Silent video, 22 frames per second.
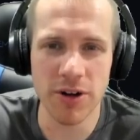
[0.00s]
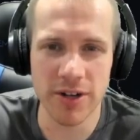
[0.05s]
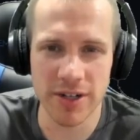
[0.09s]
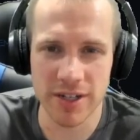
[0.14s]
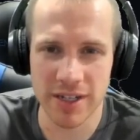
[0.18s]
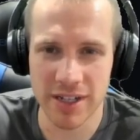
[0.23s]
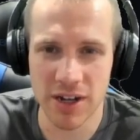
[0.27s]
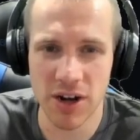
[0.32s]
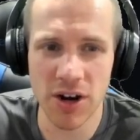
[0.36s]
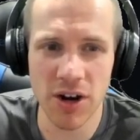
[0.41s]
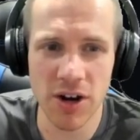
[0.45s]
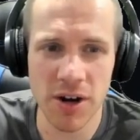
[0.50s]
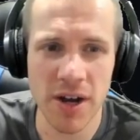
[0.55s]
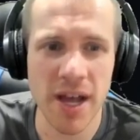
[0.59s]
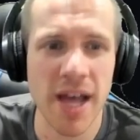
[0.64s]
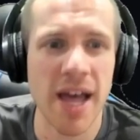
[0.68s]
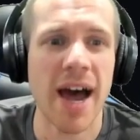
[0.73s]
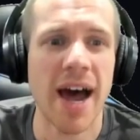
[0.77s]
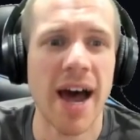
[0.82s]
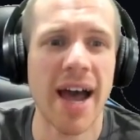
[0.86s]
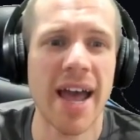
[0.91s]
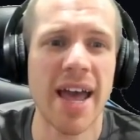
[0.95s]
at all,
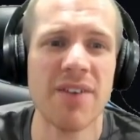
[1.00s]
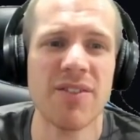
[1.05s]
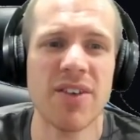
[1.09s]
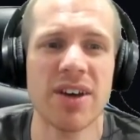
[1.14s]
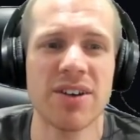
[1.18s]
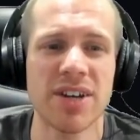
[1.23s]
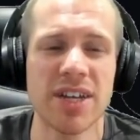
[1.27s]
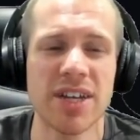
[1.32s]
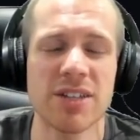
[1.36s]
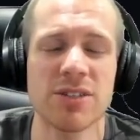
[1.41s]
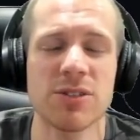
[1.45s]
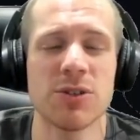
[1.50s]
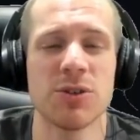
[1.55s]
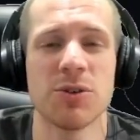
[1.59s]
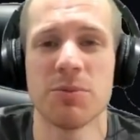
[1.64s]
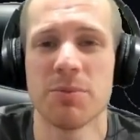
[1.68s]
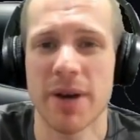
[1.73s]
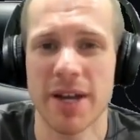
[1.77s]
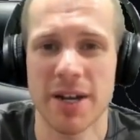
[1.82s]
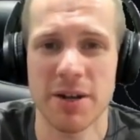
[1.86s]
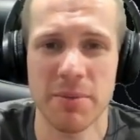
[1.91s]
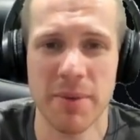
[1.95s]
I have a link to
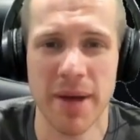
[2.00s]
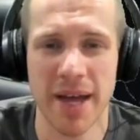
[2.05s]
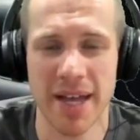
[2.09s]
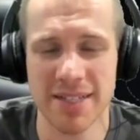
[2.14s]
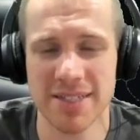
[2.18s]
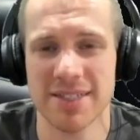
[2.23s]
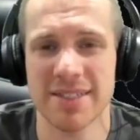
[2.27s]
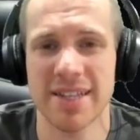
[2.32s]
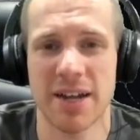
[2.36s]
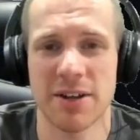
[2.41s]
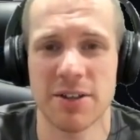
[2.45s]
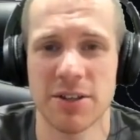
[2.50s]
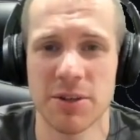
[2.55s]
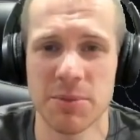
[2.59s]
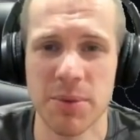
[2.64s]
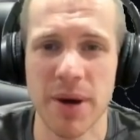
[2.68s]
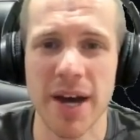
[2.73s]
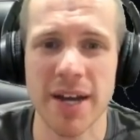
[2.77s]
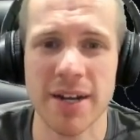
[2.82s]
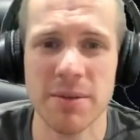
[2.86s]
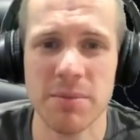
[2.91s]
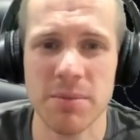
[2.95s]
MetaMask down at the
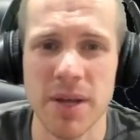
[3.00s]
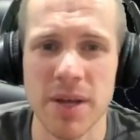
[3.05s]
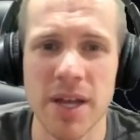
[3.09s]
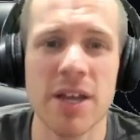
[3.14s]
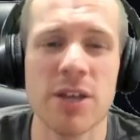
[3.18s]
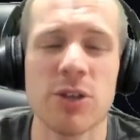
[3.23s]
bottom.